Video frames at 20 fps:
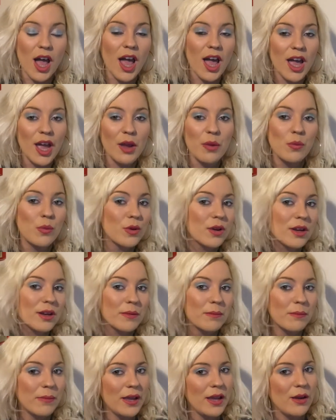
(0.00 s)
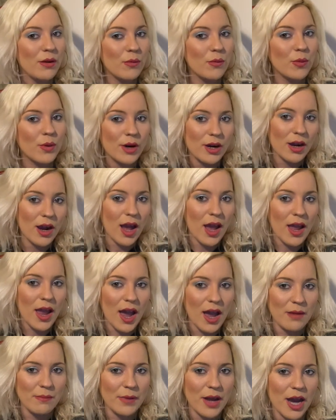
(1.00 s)
I wouldn't be where I
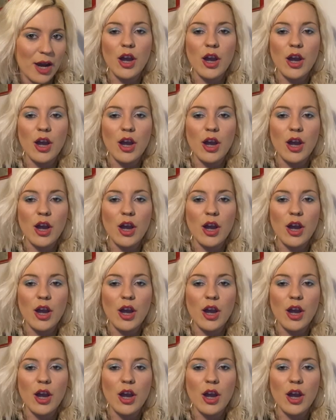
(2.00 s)
am now.